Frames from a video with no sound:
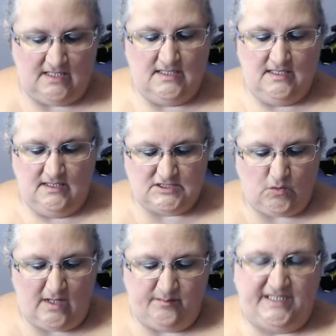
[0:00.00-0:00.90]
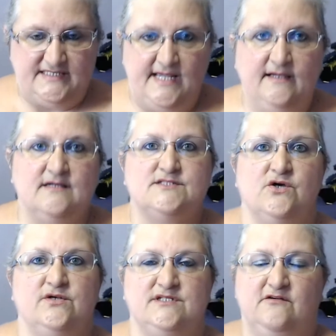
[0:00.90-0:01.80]
It's quite a big deck, so
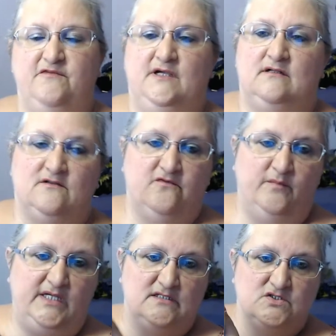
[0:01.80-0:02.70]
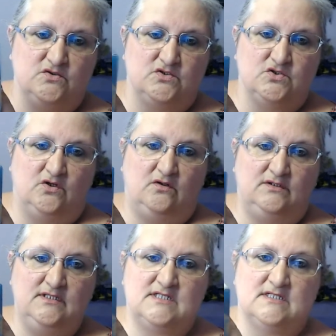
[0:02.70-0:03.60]
difficult for me to hold
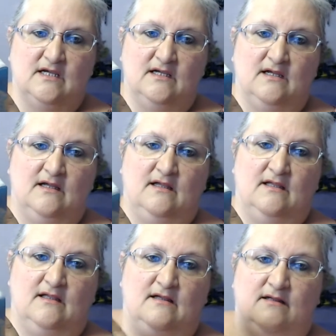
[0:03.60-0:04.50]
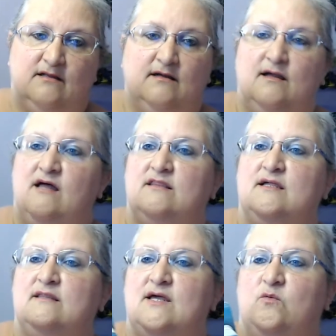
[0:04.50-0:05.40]
it. I think
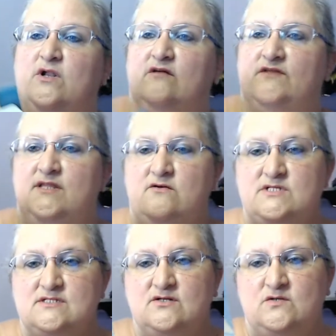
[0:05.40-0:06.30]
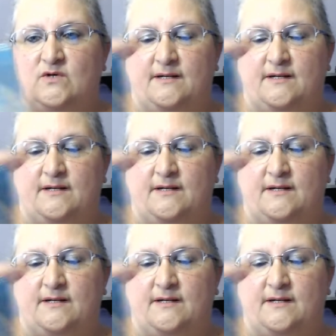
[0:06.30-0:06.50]
that one over there is a good one.